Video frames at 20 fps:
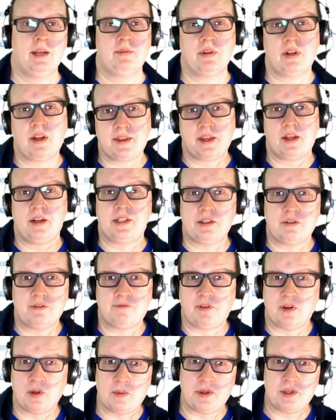If you like the idea of
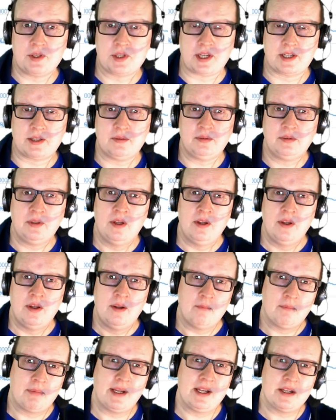following the channel,
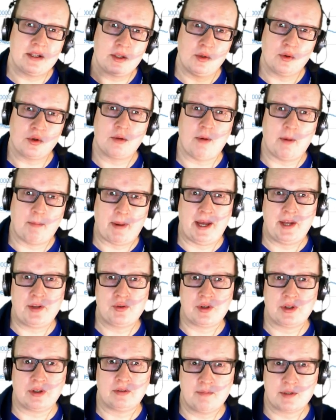please look at my
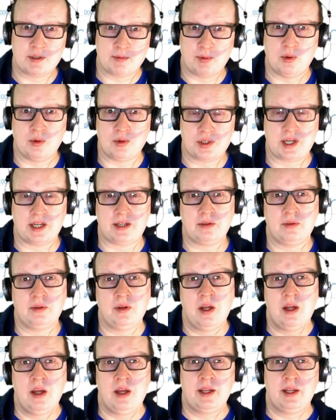Patreon support channel.